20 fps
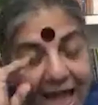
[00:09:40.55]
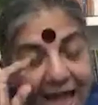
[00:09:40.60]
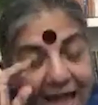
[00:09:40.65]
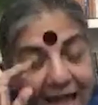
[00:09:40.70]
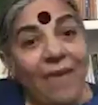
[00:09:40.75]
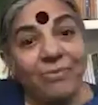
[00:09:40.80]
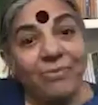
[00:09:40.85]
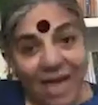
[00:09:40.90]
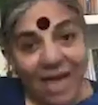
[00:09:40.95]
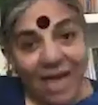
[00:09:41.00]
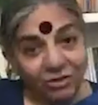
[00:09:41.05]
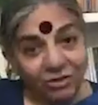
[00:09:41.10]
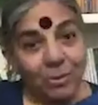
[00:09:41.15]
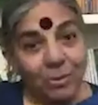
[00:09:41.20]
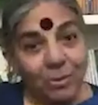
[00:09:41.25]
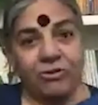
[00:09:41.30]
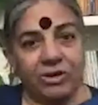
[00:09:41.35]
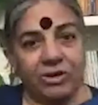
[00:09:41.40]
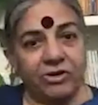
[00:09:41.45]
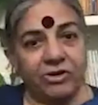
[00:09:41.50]
And that's
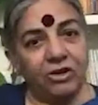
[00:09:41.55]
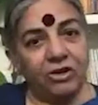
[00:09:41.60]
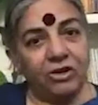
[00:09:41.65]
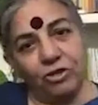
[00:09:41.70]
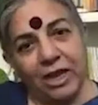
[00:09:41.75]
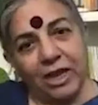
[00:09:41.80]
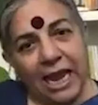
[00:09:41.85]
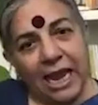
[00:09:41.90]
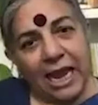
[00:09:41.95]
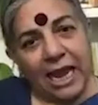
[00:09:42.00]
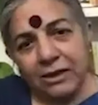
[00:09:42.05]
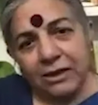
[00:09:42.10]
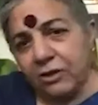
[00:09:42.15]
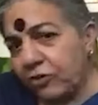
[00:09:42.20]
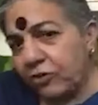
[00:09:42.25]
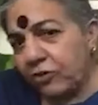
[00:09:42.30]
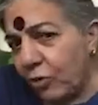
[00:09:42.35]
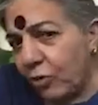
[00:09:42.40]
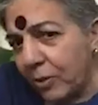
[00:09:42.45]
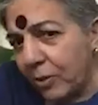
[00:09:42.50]
why return to the land
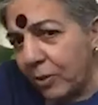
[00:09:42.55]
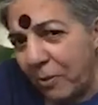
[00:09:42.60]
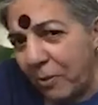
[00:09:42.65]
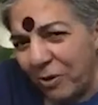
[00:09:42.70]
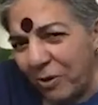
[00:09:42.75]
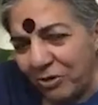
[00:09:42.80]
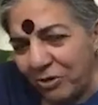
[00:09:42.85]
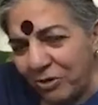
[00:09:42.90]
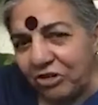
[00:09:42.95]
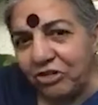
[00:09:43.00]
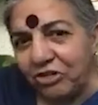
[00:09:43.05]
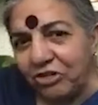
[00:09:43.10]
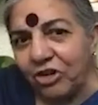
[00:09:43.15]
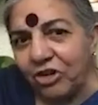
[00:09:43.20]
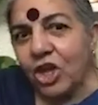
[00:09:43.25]
is so important.